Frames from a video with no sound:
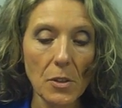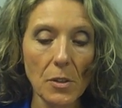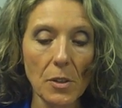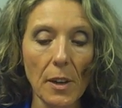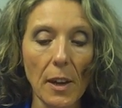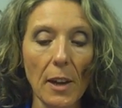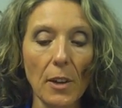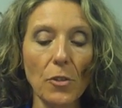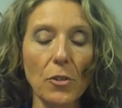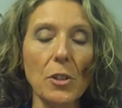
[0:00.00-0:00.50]

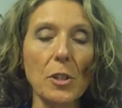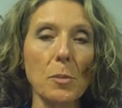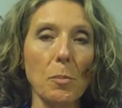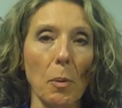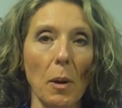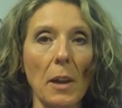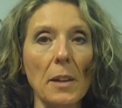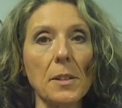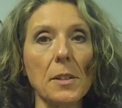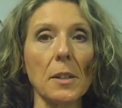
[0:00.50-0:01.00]
Today, she's
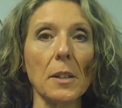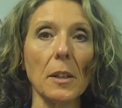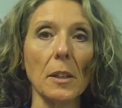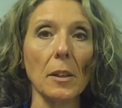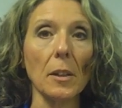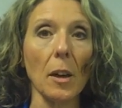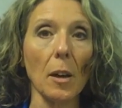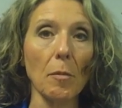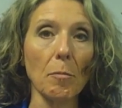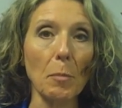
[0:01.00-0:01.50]

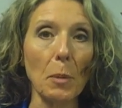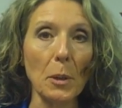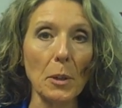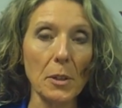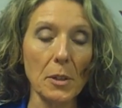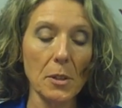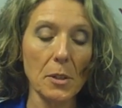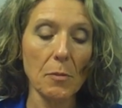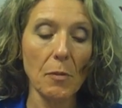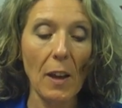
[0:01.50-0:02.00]
president of
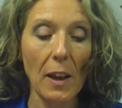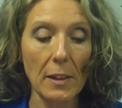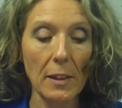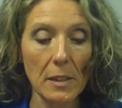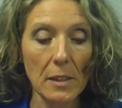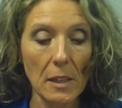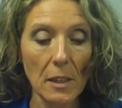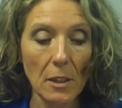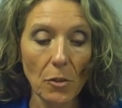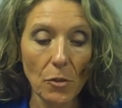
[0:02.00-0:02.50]
Merck's
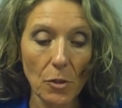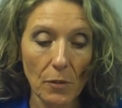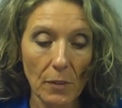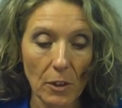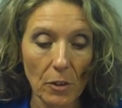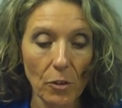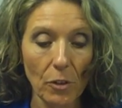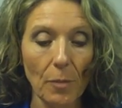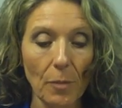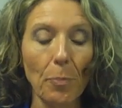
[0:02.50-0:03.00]
vaccine
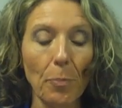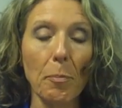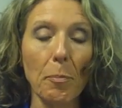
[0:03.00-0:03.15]
division.